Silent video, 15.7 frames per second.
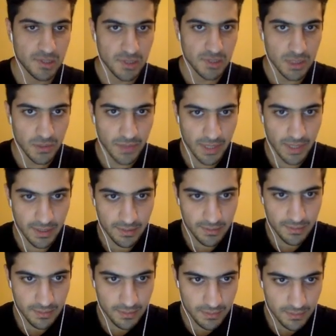Okay,
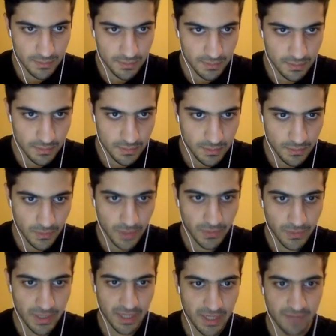what do
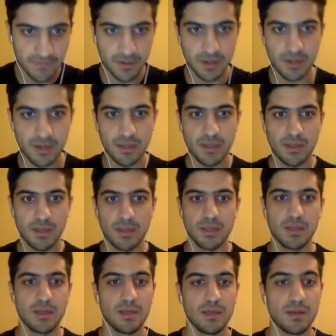we have here?
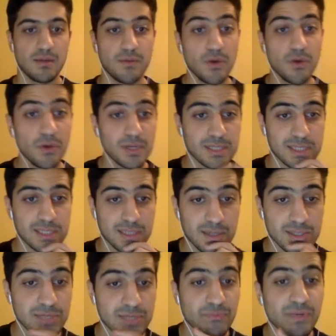Now notice
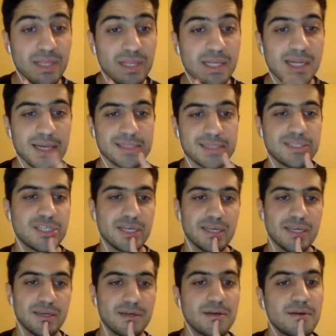there's a really nice check
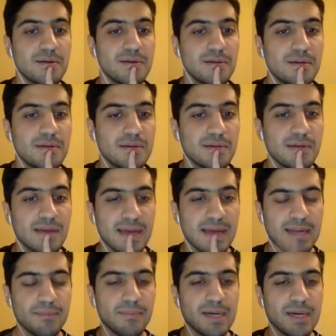here, and
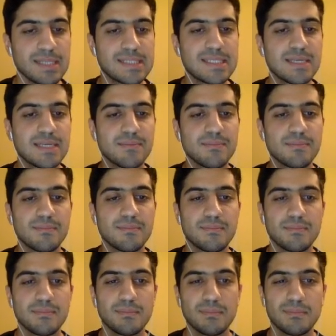it might seem
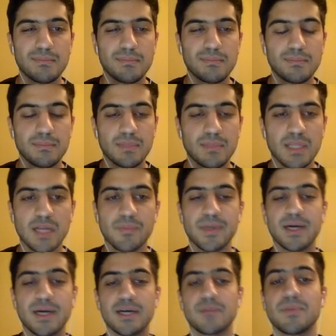a little bit
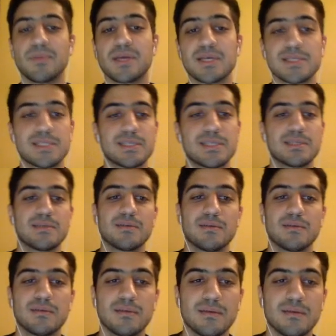odd because
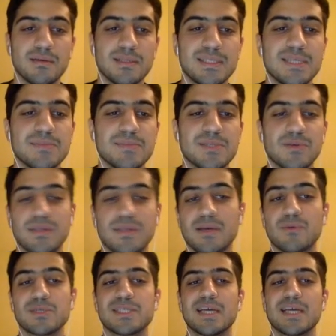it seems that
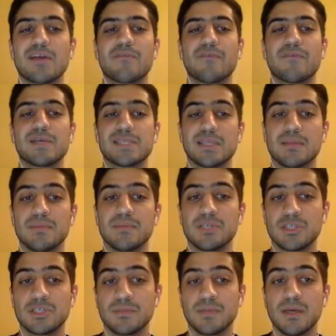we're sacrificing the
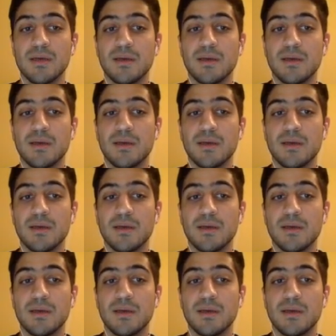bishop.